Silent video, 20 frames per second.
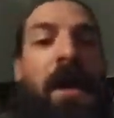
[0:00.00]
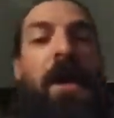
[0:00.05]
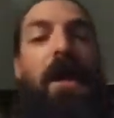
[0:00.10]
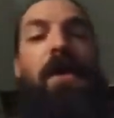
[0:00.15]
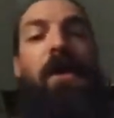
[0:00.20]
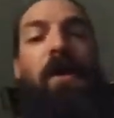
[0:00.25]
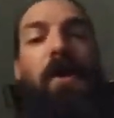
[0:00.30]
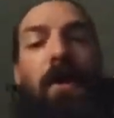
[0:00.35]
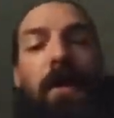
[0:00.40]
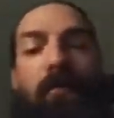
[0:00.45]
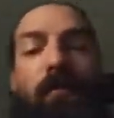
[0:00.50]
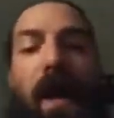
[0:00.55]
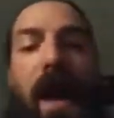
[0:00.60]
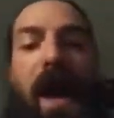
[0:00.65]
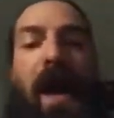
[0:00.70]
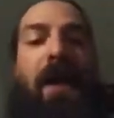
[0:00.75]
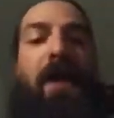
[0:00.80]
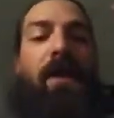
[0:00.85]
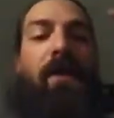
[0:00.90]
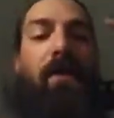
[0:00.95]
He already
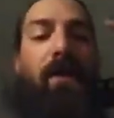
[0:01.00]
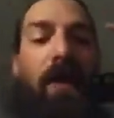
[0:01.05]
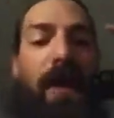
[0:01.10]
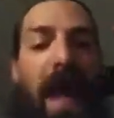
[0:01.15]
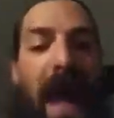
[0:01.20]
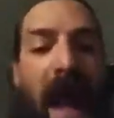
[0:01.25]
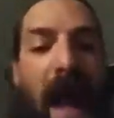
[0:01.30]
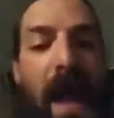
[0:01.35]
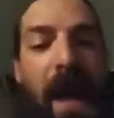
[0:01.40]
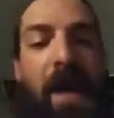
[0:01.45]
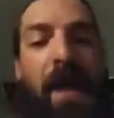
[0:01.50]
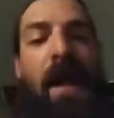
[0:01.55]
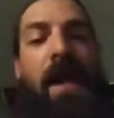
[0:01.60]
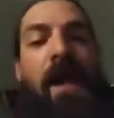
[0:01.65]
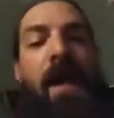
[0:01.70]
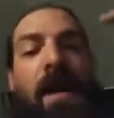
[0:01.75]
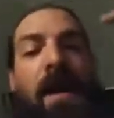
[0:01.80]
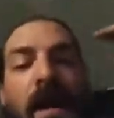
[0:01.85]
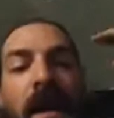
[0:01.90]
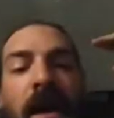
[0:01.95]
ran. He already ate.
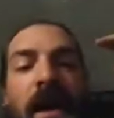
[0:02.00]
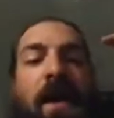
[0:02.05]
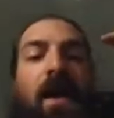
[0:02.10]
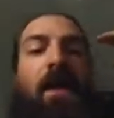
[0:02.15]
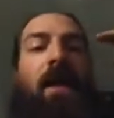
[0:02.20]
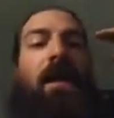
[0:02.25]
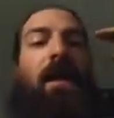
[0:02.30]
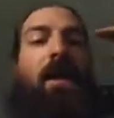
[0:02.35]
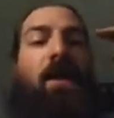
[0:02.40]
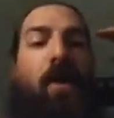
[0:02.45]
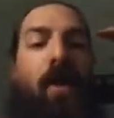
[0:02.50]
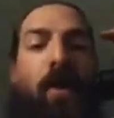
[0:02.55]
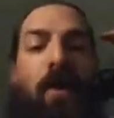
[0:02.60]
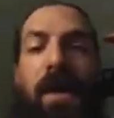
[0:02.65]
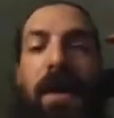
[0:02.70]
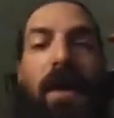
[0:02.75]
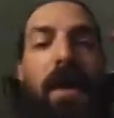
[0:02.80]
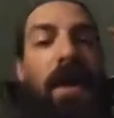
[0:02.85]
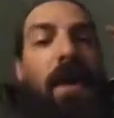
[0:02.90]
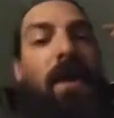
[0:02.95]
He
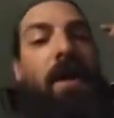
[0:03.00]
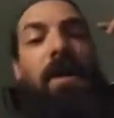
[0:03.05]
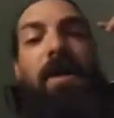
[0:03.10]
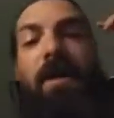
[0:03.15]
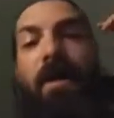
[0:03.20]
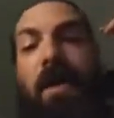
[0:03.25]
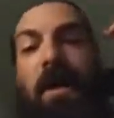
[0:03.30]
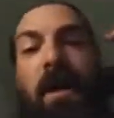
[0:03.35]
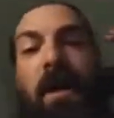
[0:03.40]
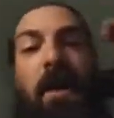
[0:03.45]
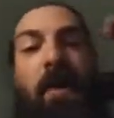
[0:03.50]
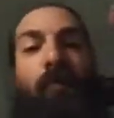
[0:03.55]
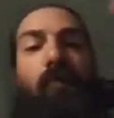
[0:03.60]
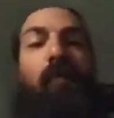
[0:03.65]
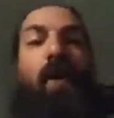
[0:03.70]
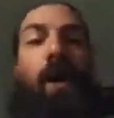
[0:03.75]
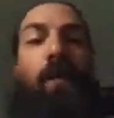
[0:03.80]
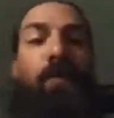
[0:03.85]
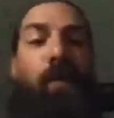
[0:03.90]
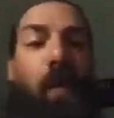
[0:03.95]
already
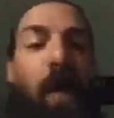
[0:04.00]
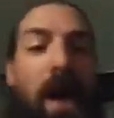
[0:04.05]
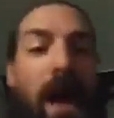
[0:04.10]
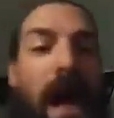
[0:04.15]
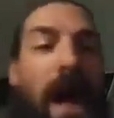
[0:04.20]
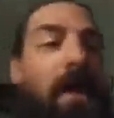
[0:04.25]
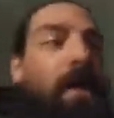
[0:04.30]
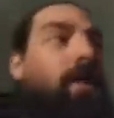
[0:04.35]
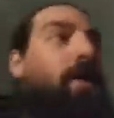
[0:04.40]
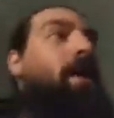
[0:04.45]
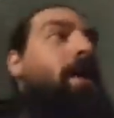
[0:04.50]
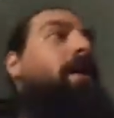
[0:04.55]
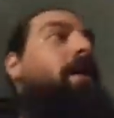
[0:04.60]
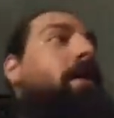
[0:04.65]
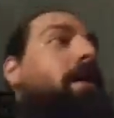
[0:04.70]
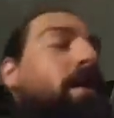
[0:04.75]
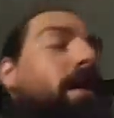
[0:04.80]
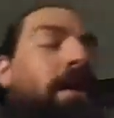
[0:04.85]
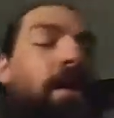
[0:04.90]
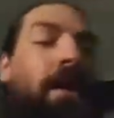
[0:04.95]
rubbed one out.
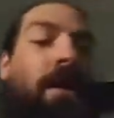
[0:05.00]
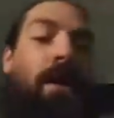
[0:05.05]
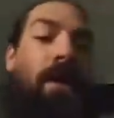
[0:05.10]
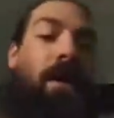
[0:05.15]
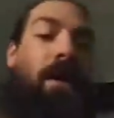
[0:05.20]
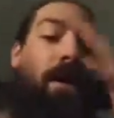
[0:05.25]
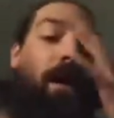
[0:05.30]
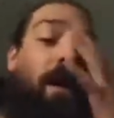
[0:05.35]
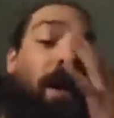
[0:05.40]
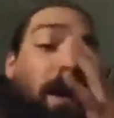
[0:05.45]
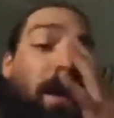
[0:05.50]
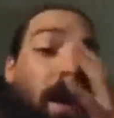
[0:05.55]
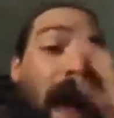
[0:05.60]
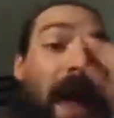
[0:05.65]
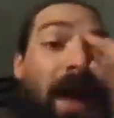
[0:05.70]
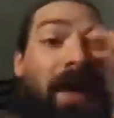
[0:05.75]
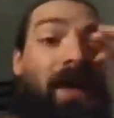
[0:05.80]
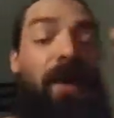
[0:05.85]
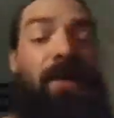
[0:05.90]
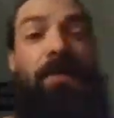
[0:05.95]
He
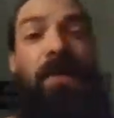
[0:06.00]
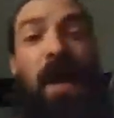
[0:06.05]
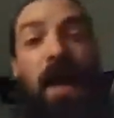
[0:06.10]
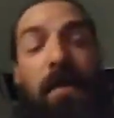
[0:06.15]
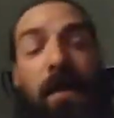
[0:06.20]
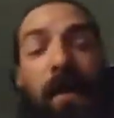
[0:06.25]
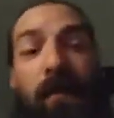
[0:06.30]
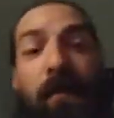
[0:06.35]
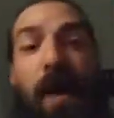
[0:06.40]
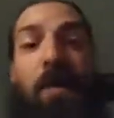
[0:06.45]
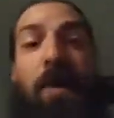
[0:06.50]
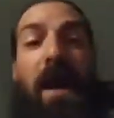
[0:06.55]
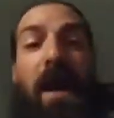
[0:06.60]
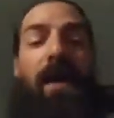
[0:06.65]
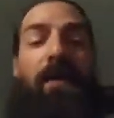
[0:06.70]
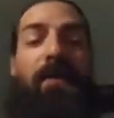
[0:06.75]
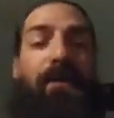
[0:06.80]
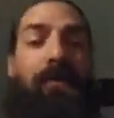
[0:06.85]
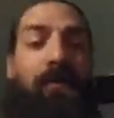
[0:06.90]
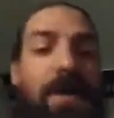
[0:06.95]
had enough time to rub it
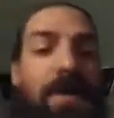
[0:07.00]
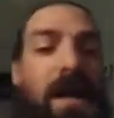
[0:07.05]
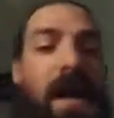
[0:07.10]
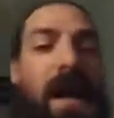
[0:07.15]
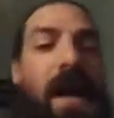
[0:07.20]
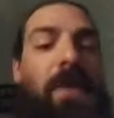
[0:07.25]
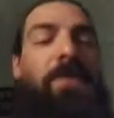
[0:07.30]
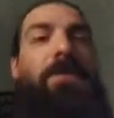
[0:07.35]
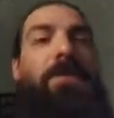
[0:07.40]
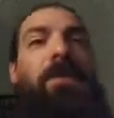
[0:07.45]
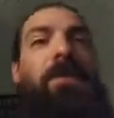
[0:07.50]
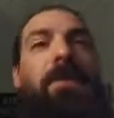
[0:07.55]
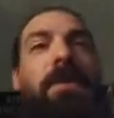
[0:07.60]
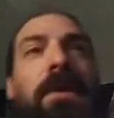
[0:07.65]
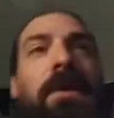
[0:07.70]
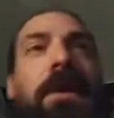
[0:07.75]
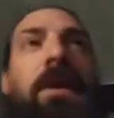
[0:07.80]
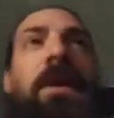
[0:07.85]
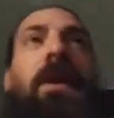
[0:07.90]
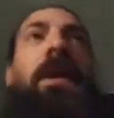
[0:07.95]
out 3 times.
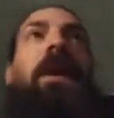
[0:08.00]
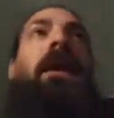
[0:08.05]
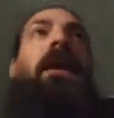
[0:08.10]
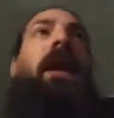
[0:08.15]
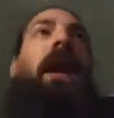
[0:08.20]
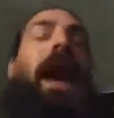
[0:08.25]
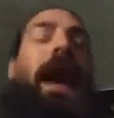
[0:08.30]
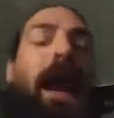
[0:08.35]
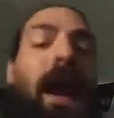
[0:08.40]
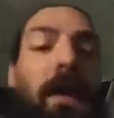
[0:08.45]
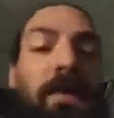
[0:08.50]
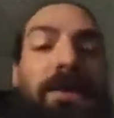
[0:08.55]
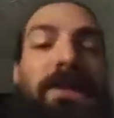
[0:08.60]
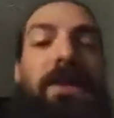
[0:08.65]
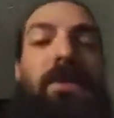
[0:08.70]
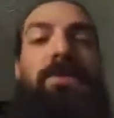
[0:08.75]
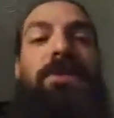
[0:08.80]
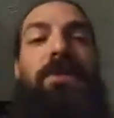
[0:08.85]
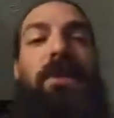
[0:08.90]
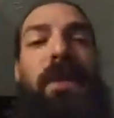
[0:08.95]
And I'm
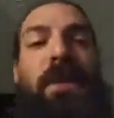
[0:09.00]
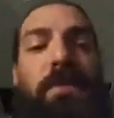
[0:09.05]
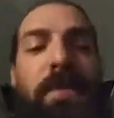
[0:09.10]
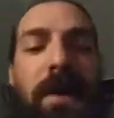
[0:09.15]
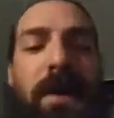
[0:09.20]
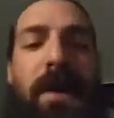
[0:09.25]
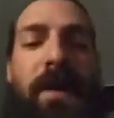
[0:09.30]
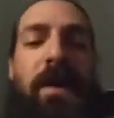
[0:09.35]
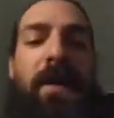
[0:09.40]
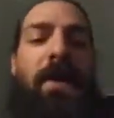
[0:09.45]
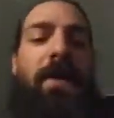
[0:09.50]
still sleeping.